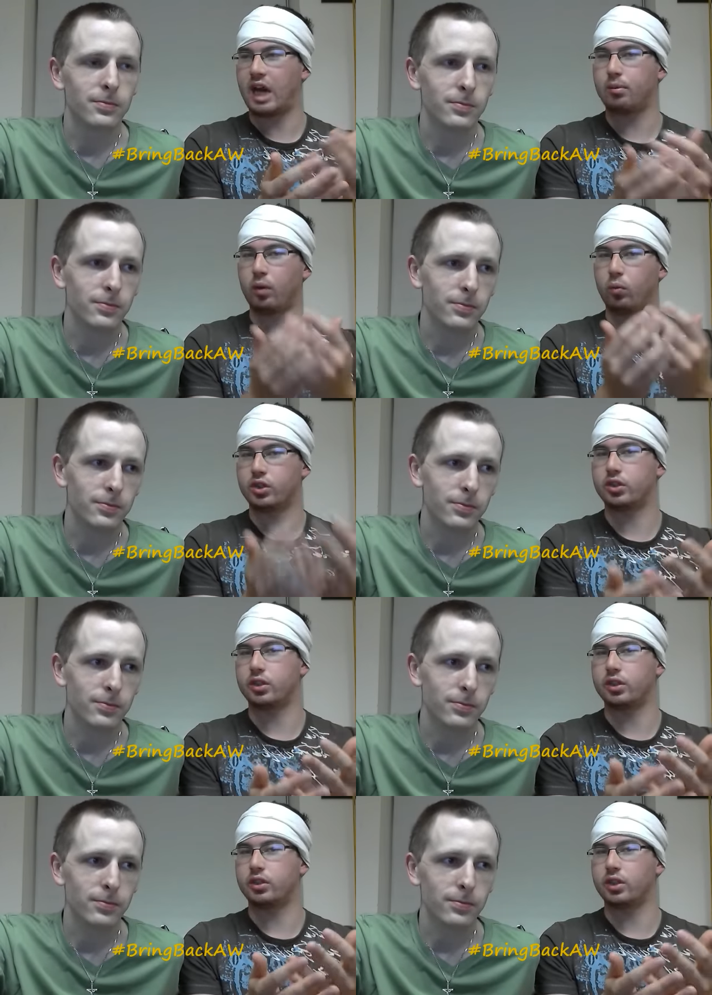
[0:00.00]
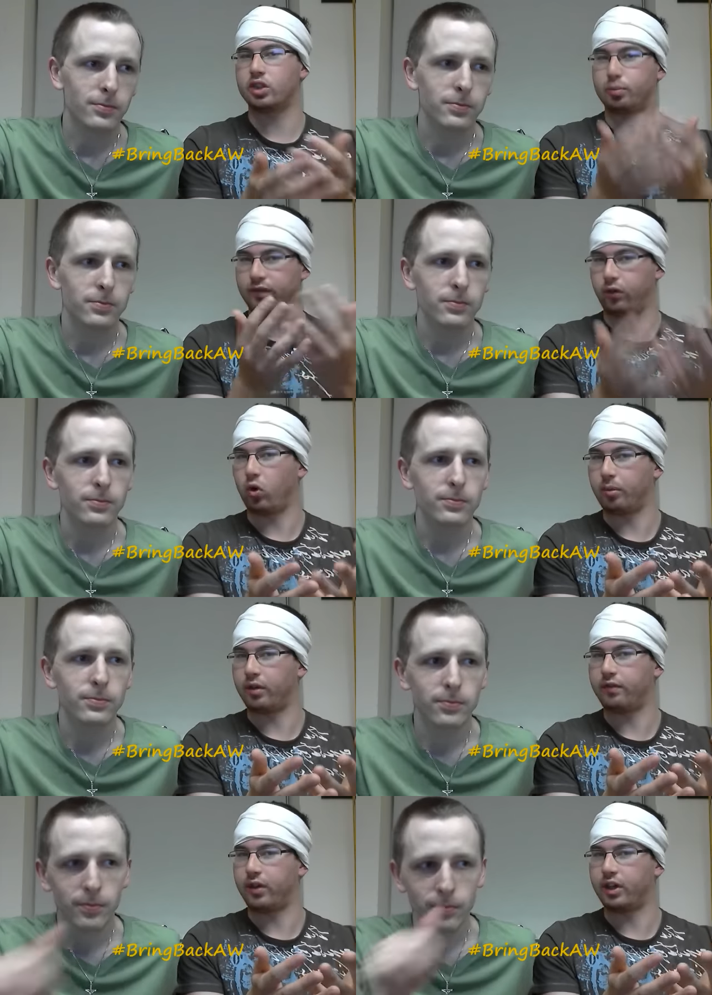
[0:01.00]
Speaker 1: Abraham Washington as a
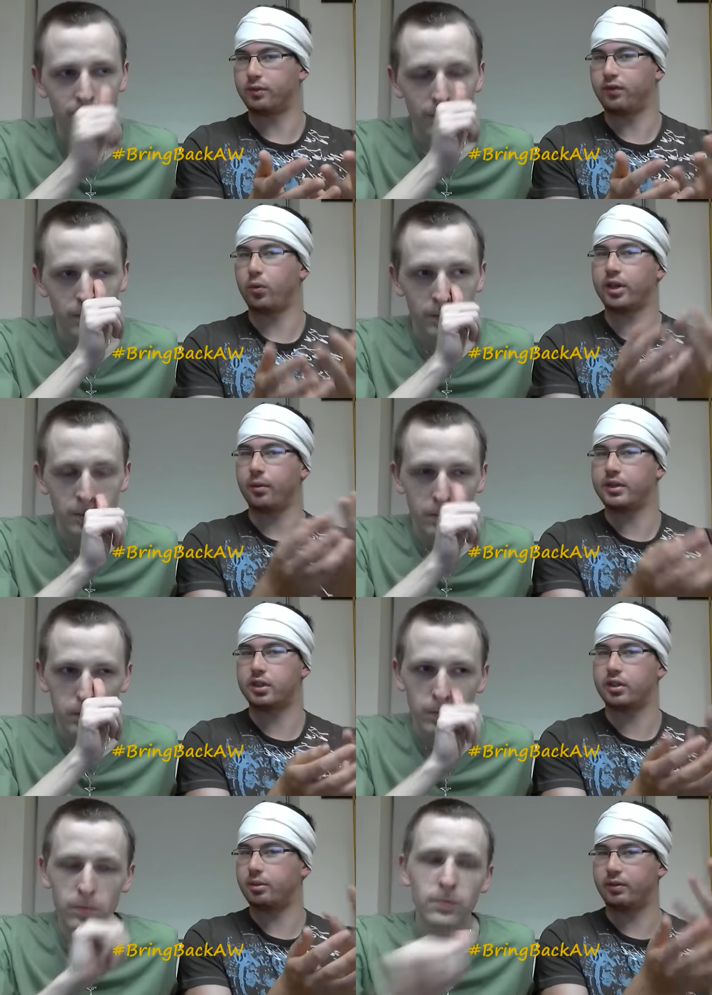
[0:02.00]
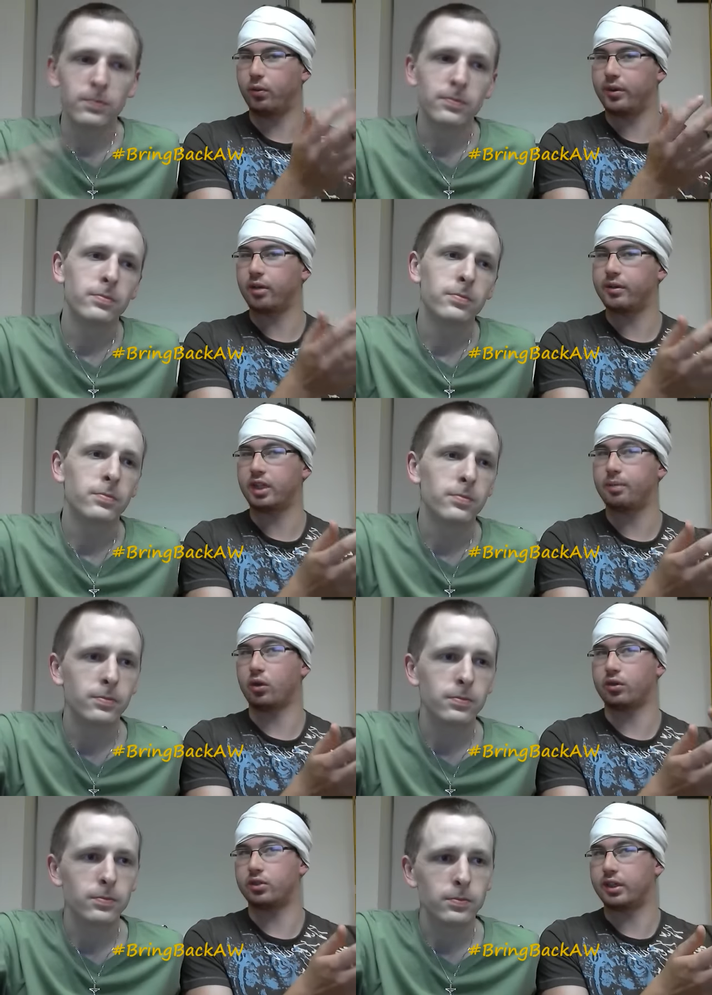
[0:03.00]
performer first, before we go into the before we go into the
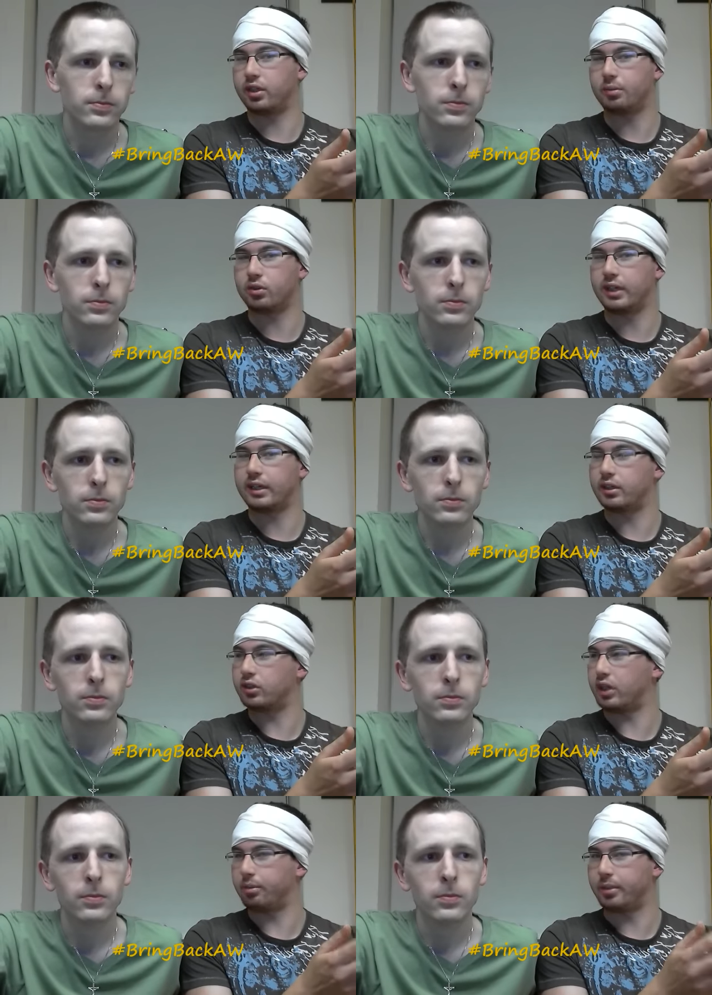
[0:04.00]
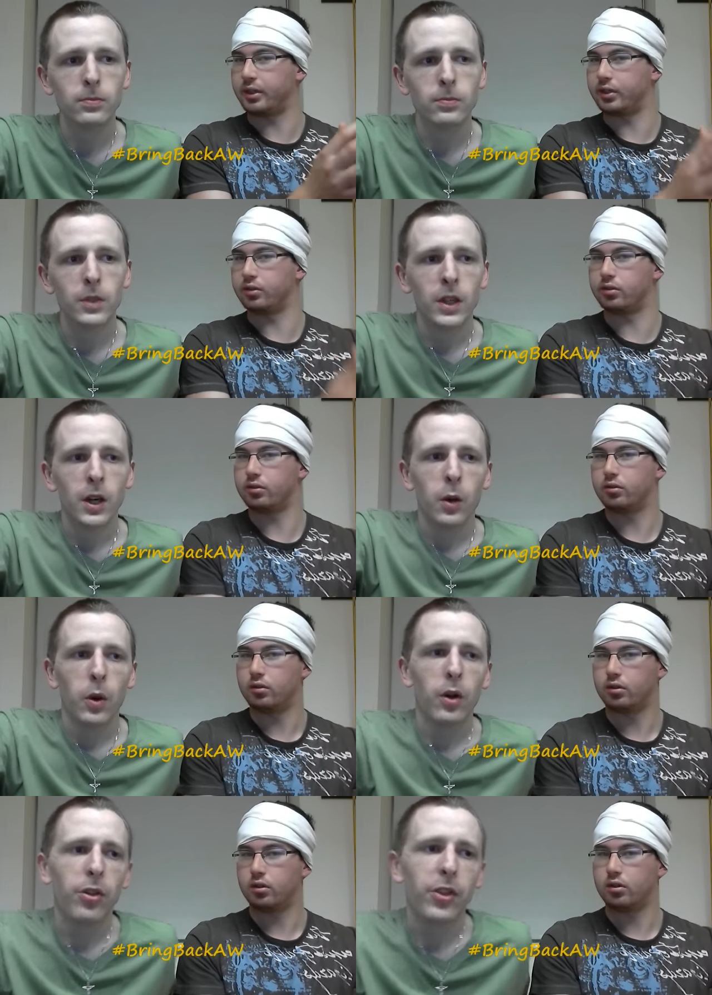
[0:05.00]
hypocrisy and the double standards and our opinions.
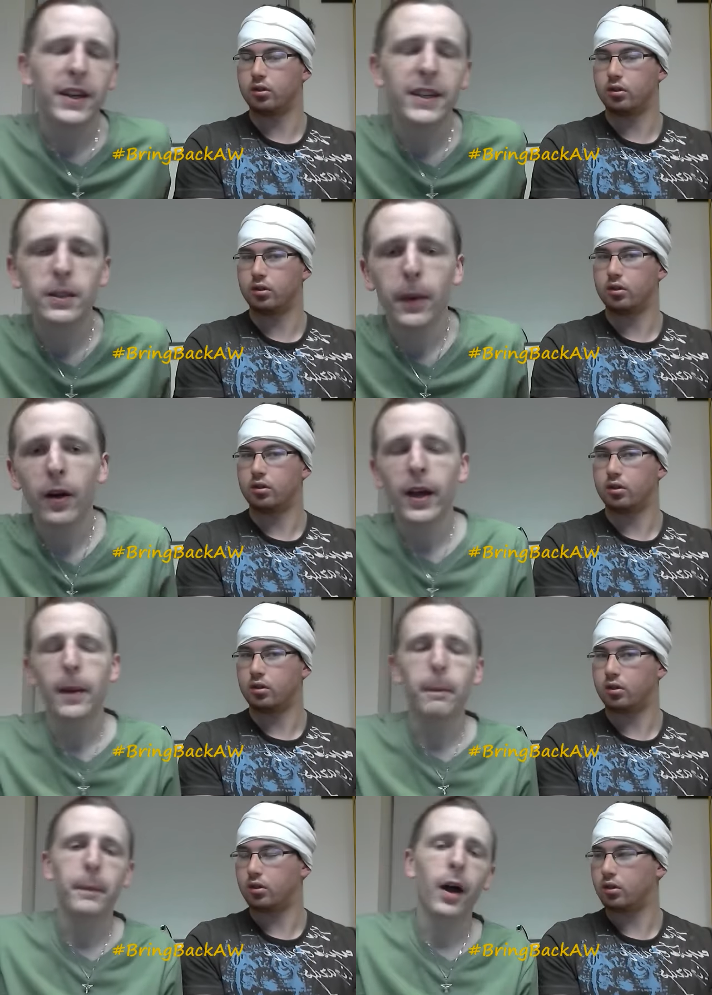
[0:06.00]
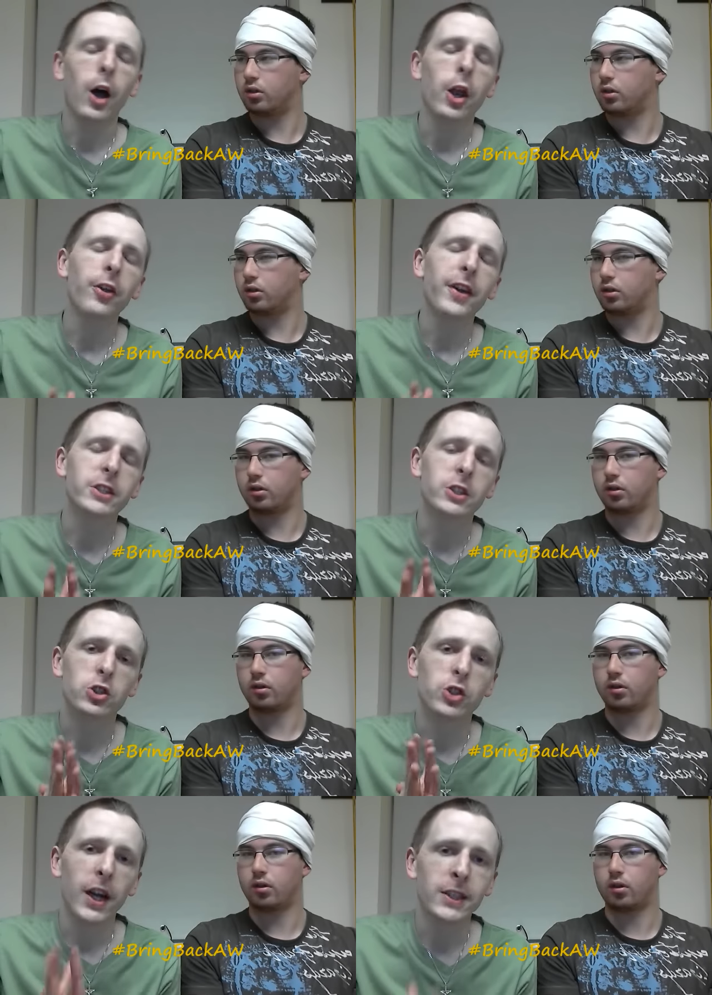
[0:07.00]
Speaker 2: Well, the thing is about him, I know that he's
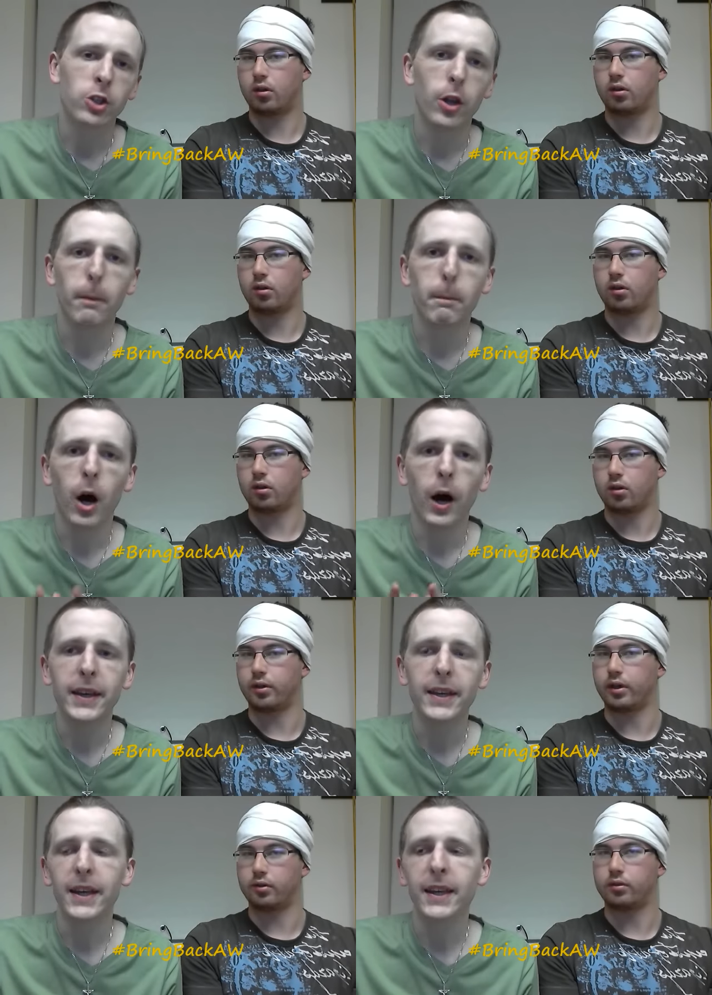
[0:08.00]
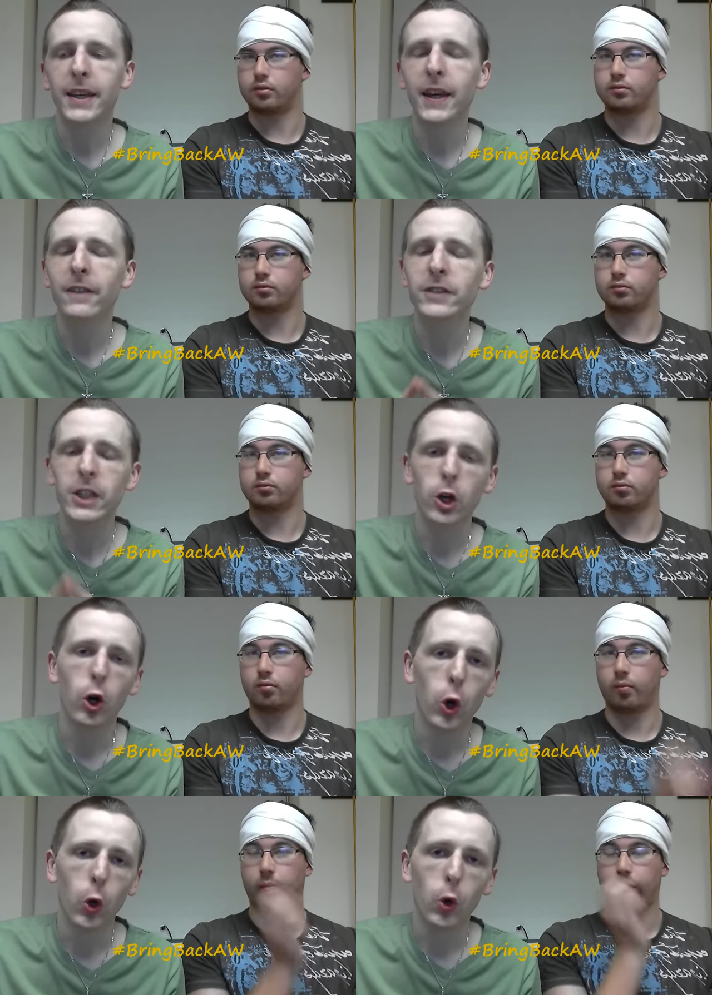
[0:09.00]
great on the mic. He gives it
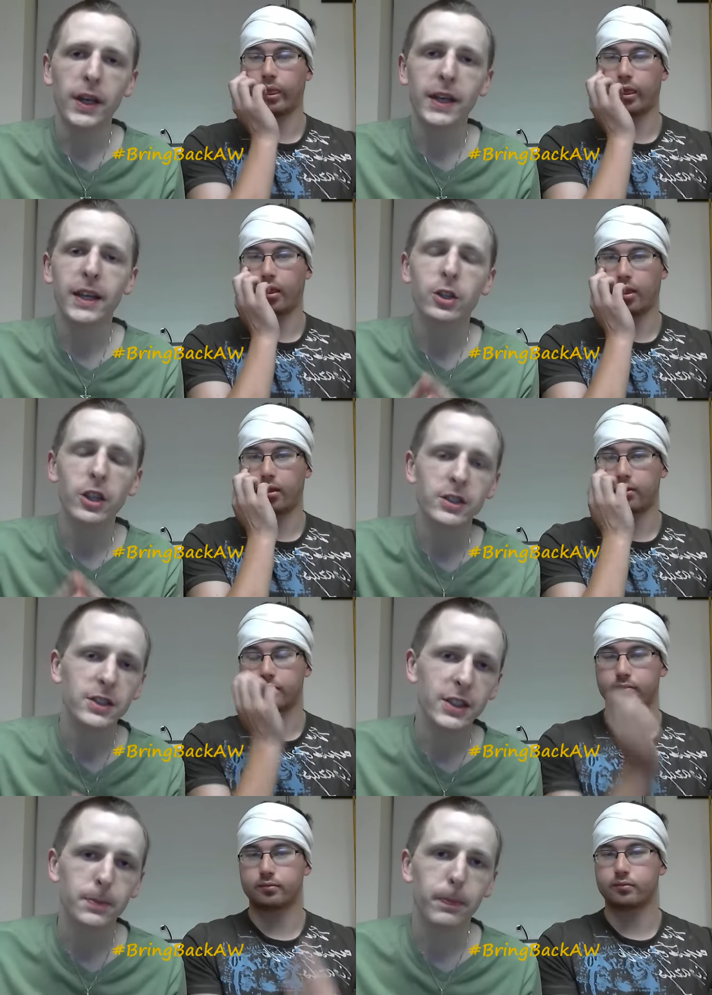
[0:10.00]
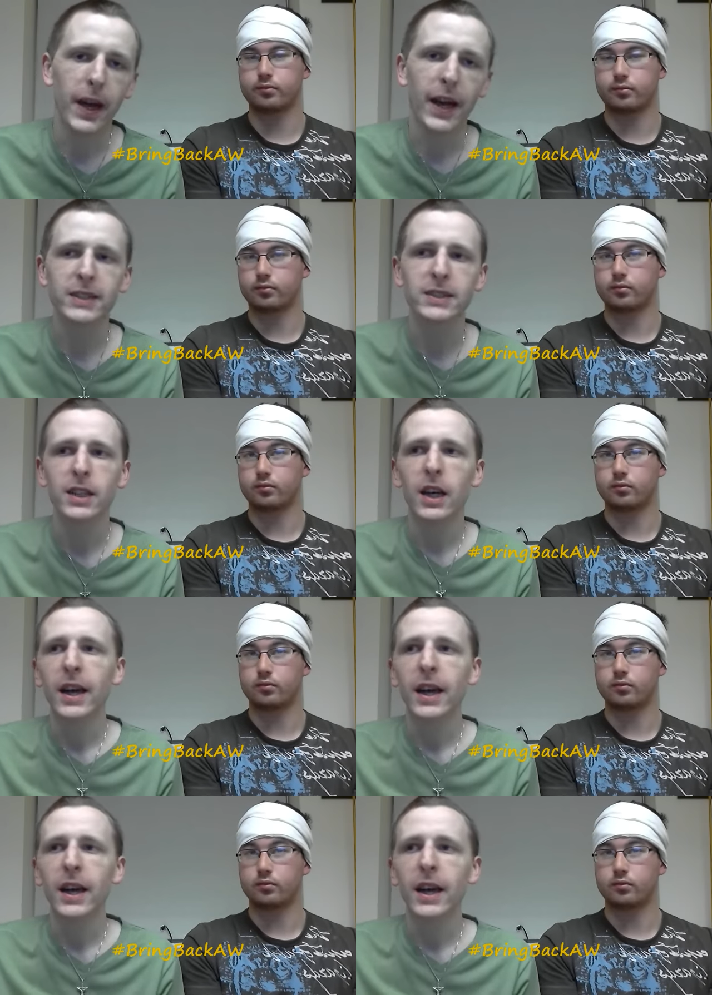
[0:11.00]
all. He does his best.